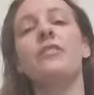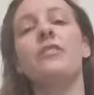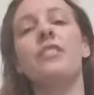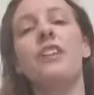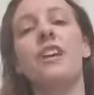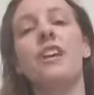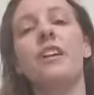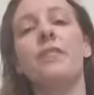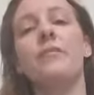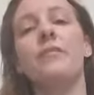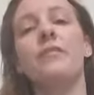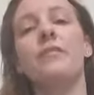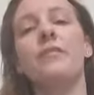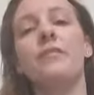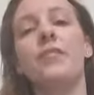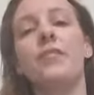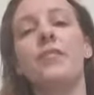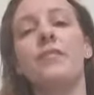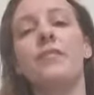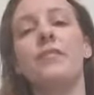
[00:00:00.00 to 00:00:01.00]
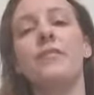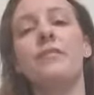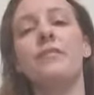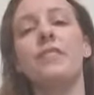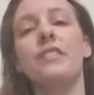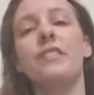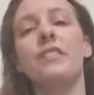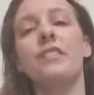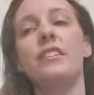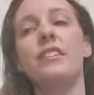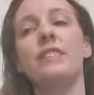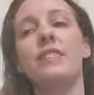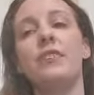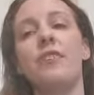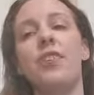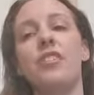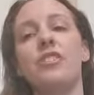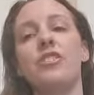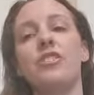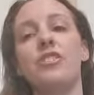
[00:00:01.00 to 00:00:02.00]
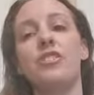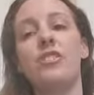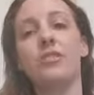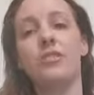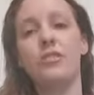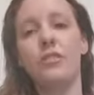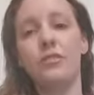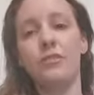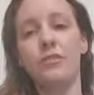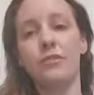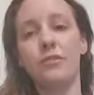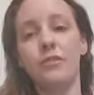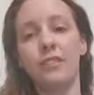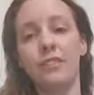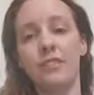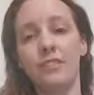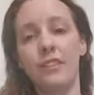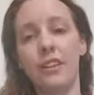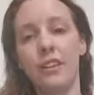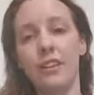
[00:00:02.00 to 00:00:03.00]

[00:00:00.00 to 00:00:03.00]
time in front of the TV watching the news.